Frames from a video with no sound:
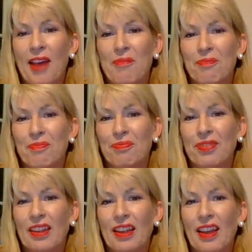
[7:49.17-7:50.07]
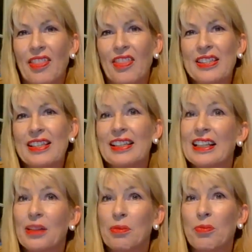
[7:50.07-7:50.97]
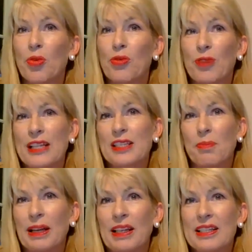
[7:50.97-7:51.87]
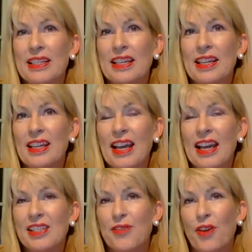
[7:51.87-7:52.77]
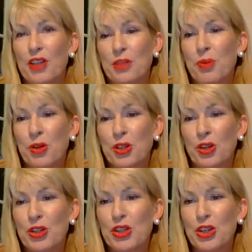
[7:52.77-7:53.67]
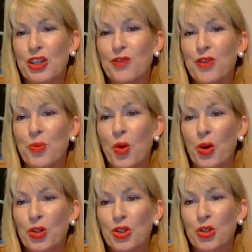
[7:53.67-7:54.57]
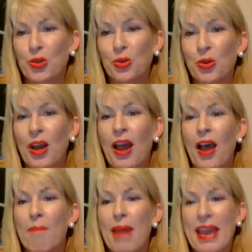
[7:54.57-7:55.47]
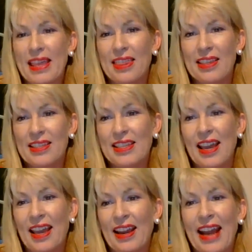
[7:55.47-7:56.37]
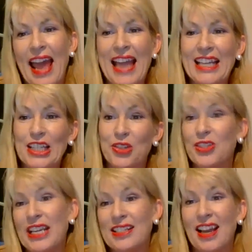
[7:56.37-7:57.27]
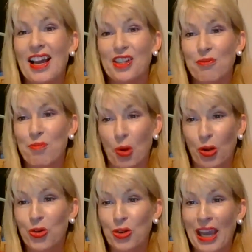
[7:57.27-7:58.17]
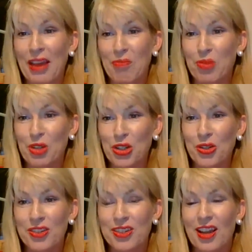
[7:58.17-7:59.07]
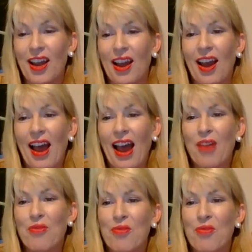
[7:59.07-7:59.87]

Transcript: there's a little more flexibility as far as books are concerned. If you want to make this an A to Z kind of book, you can produce a